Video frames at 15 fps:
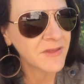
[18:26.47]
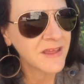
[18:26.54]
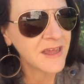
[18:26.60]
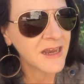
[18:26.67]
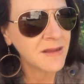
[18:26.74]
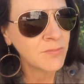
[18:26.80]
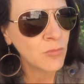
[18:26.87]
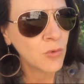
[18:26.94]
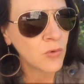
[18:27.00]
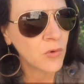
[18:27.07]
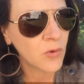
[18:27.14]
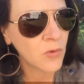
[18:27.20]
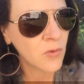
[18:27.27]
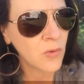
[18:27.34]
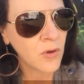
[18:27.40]
getting more
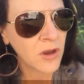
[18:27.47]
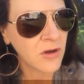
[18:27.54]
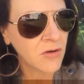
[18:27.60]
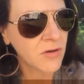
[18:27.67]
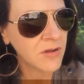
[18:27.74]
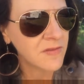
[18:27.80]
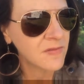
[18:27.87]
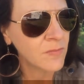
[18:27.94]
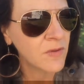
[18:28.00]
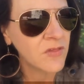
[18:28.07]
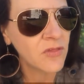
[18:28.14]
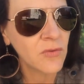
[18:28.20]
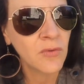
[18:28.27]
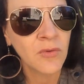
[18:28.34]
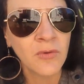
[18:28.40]
organised with
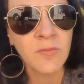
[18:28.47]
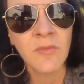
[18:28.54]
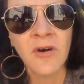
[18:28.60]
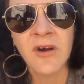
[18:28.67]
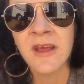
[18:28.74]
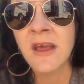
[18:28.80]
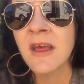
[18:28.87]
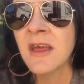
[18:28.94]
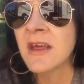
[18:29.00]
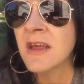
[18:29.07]
all my